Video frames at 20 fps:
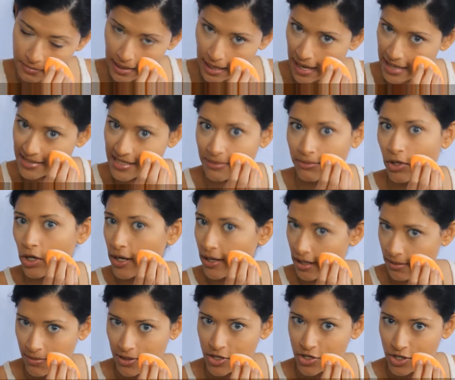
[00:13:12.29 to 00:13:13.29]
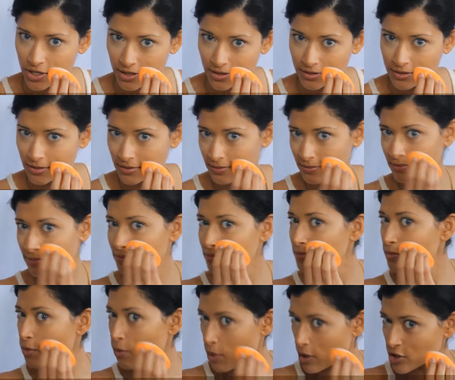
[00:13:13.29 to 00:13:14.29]
And I'm not gonna mention it.
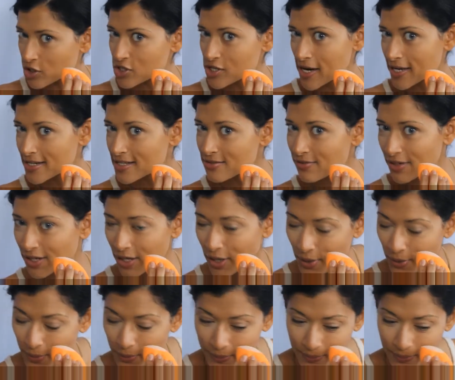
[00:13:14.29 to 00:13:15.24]
Watch next video.